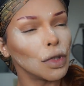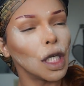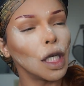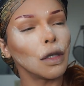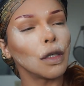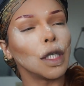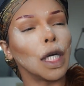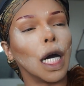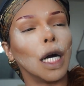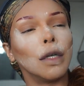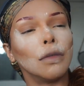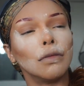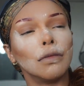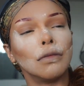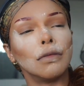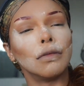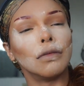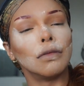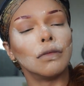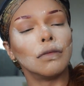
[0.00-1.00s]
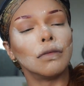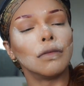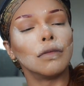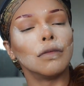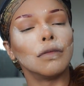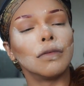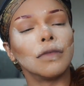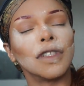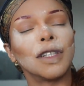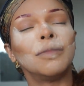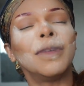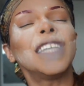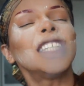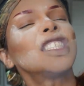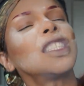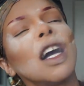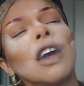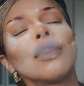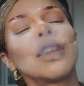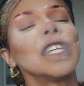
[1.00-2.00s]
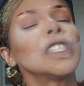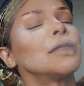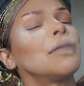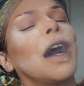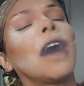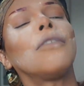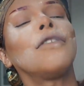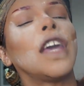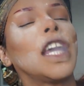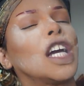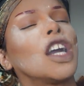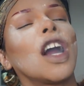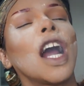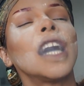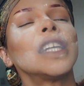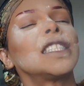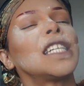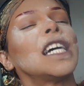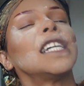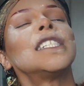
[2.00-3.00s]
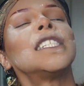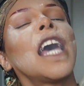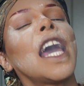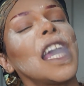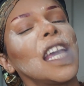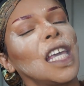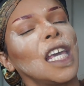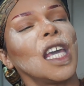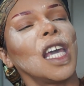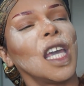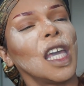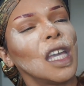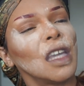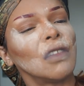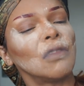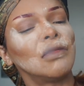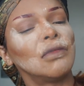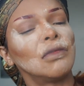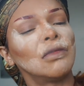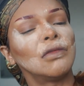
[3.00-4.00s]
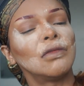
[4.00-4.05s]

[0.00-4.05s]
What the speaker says: Here you go. Bitch, don't kiss my finger. I said take it.